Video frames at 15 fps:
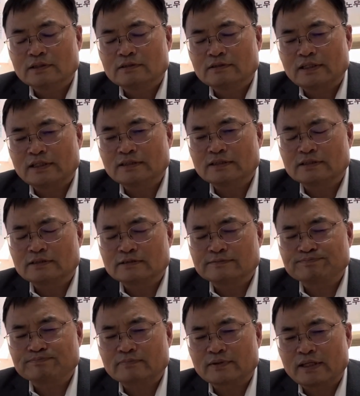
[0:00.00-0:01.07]
That is,
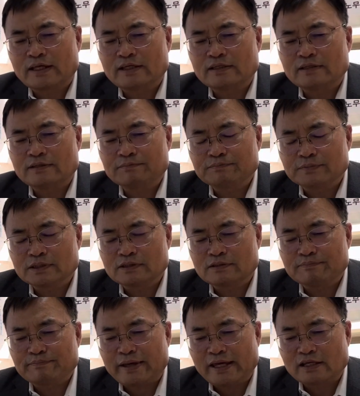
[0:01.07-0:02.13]
they must
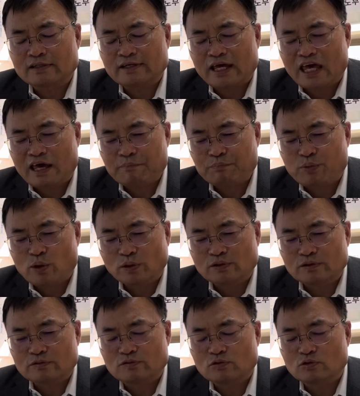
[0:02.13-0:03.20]
make effort
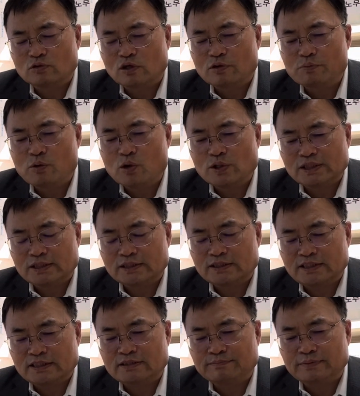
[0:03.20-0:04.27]
to avoid
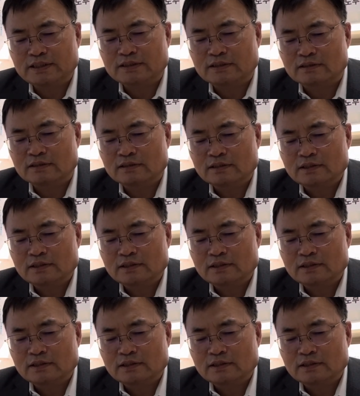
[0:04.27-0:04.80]
dismissal.